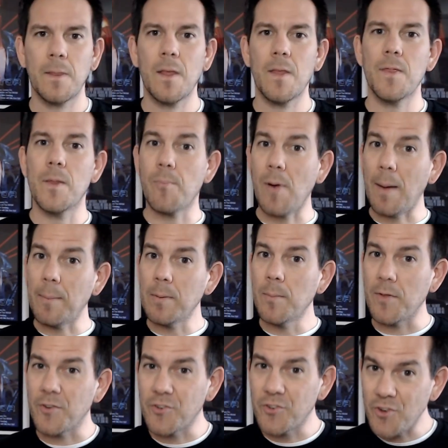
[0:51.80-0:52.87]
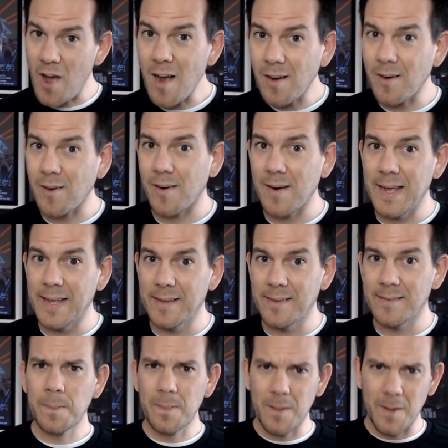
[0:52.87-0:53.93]
The problem with Shocker
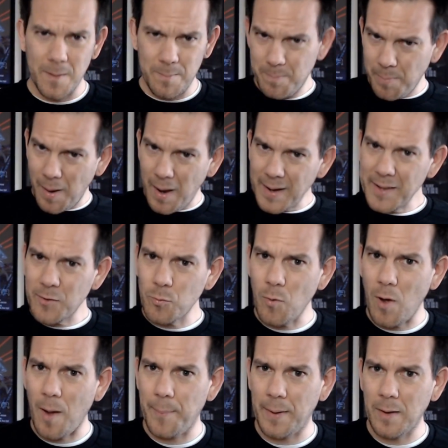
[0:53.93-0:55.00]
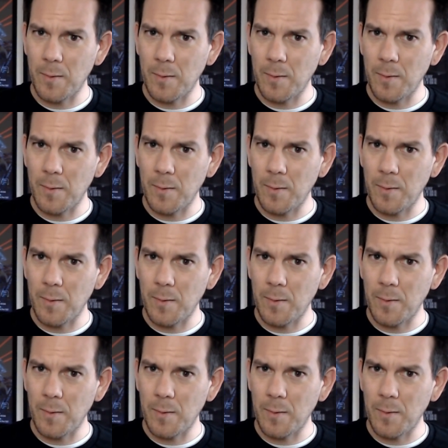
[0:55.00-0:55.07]
is the body swapping,